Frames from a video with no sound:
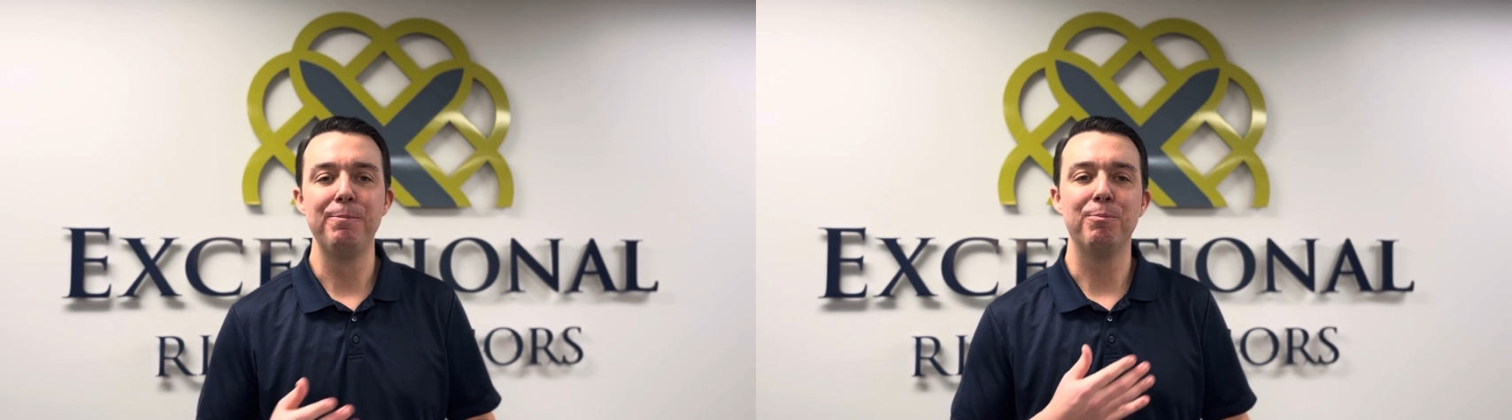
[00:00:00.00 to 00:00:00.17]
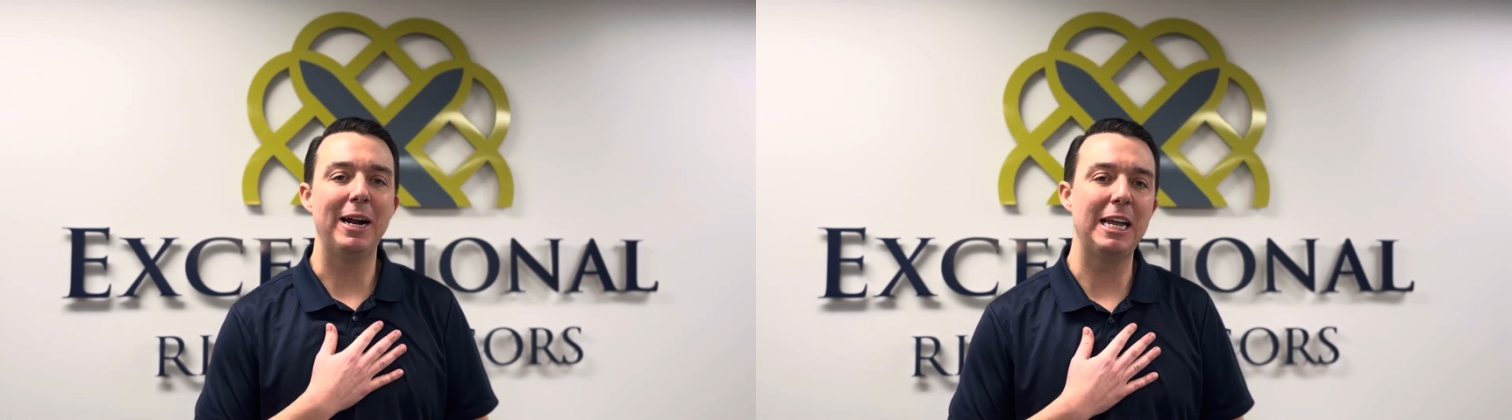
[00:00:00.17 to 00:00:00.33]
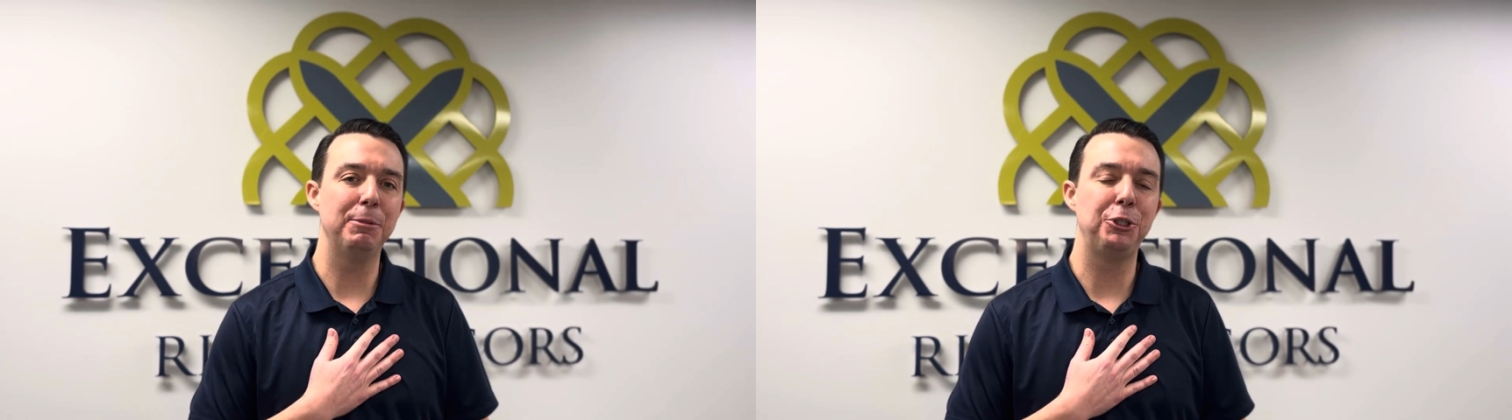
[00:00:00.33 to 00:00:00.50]

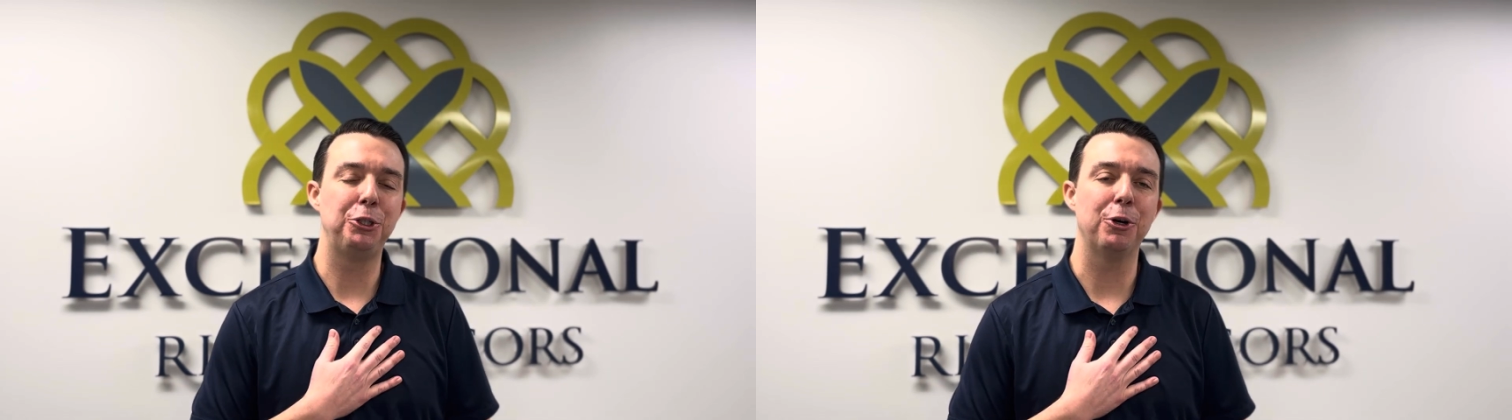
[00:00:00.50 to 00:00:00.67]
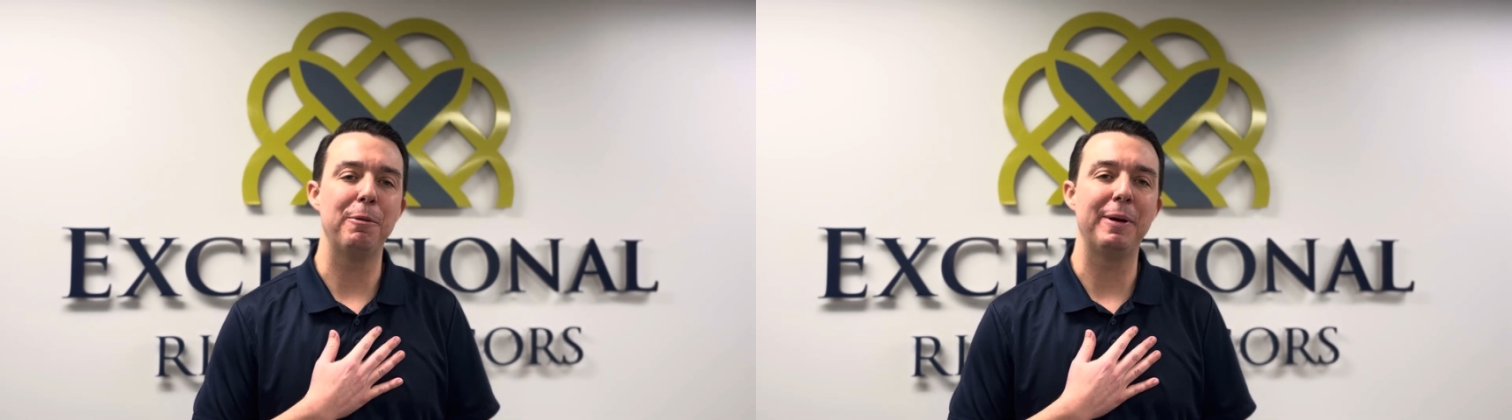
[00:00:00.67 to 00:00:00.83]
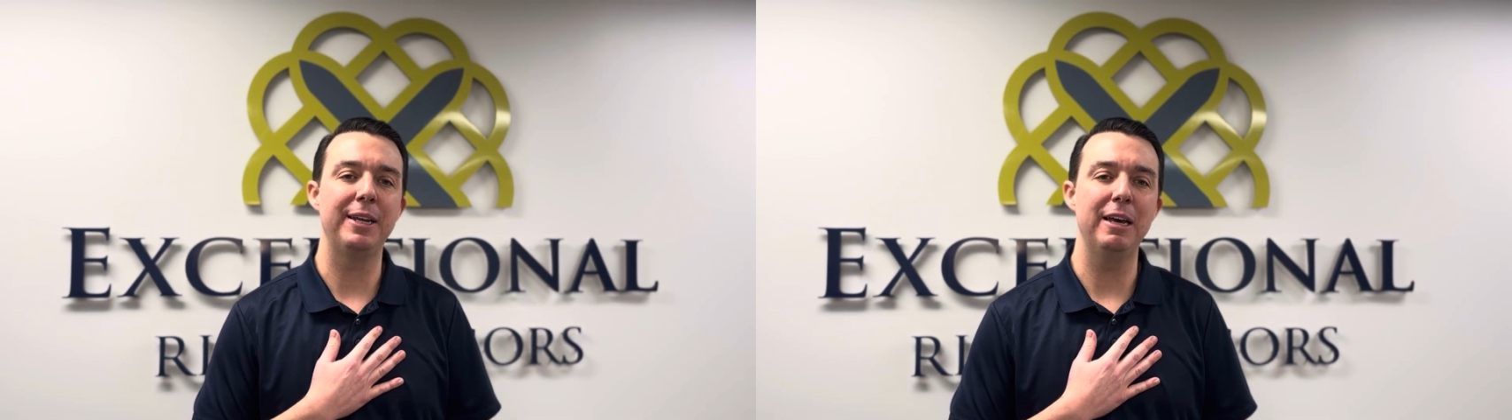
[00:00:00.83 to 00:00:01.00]
My name is
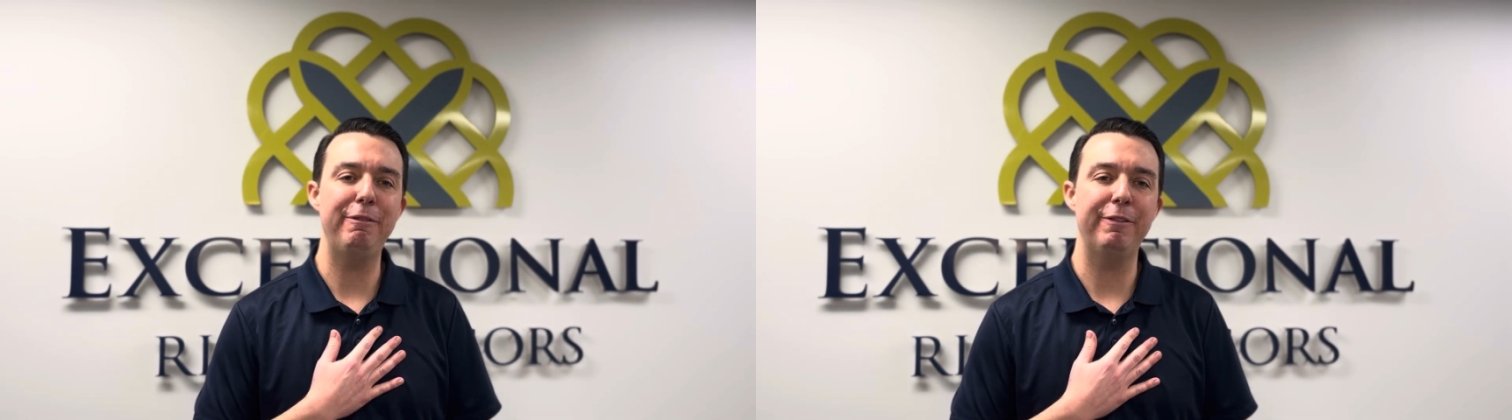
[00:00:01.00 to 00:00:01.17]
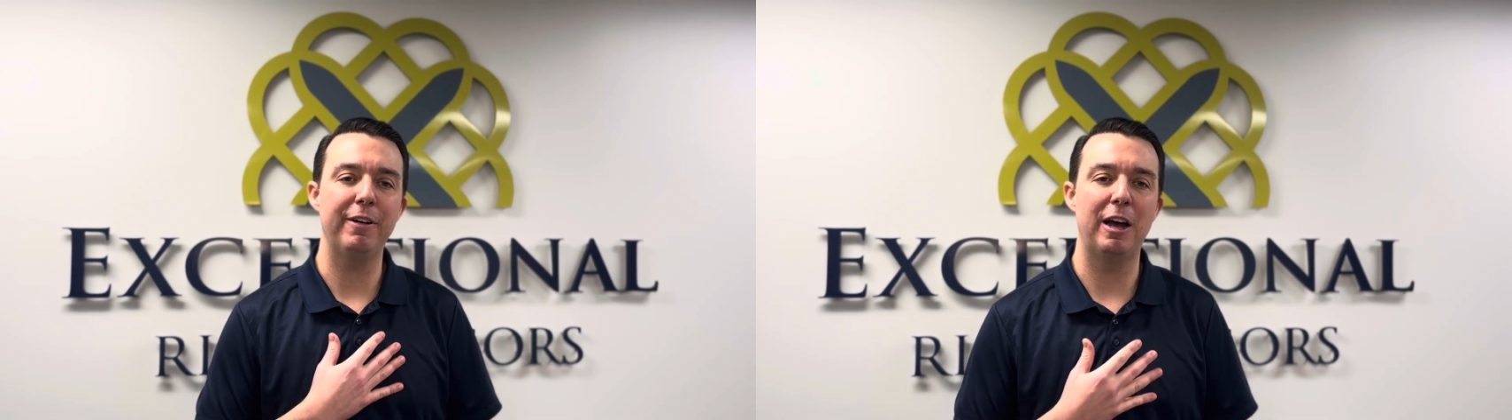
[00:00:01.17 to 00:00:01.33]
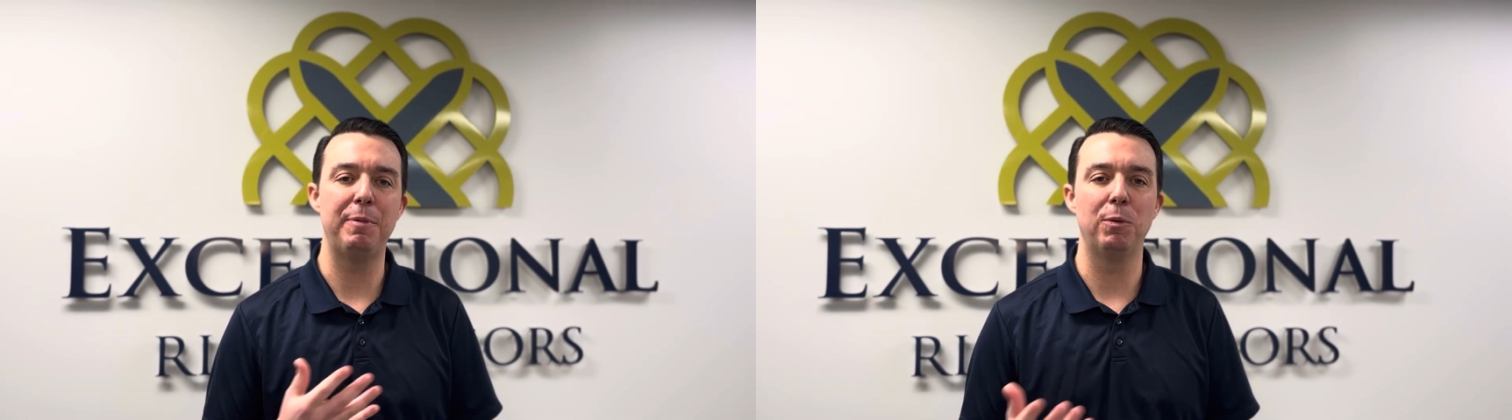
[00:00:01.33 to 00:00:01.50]
Sean.McNiff.
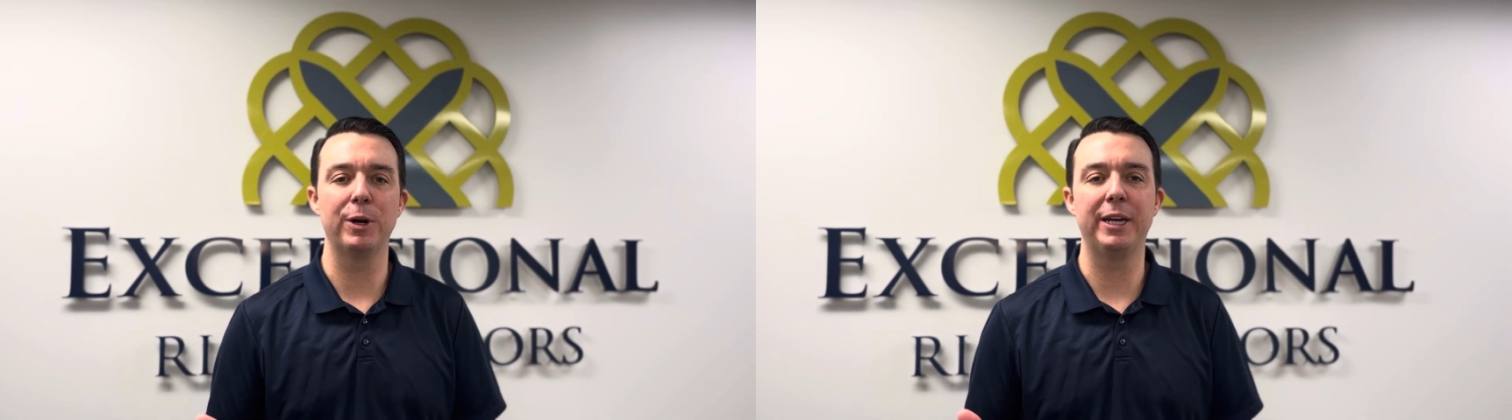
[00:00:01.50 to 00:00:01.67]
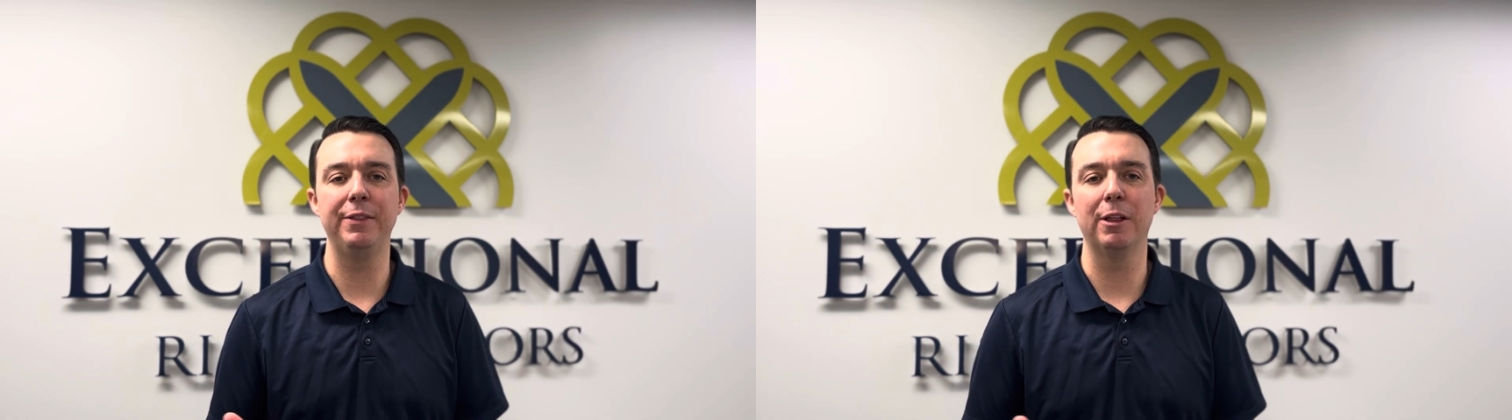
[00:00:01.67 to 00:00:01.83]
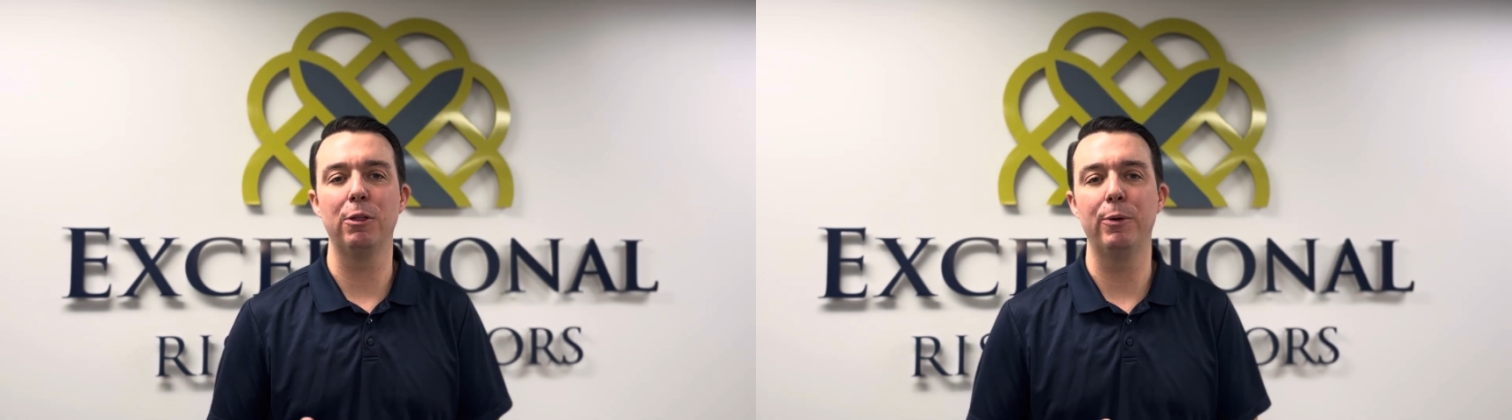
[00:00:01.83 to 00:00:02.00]
I've been working
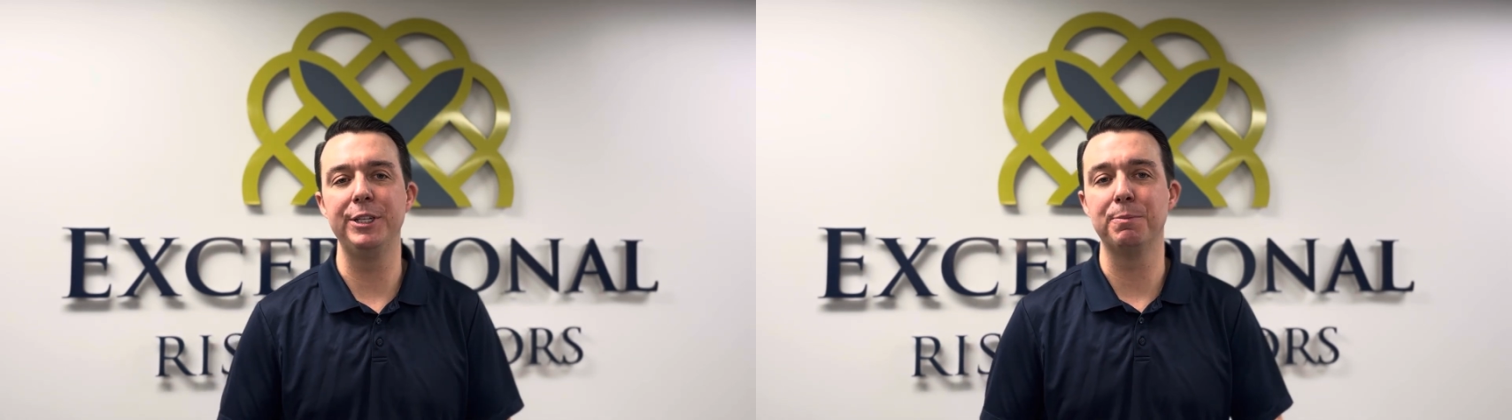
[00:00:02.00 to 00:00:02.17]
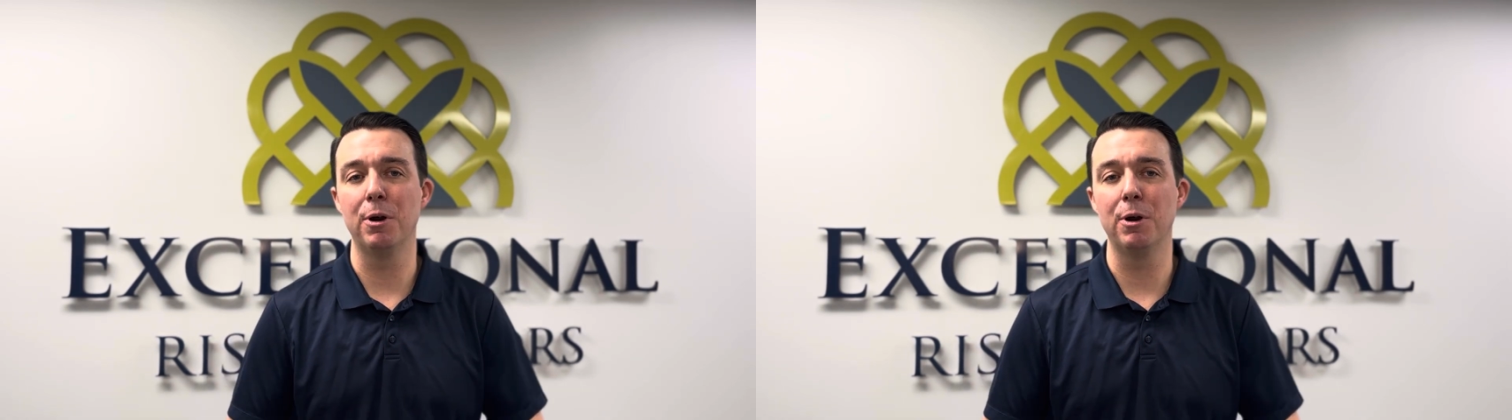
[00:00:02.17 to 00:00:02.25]
in the Lloyds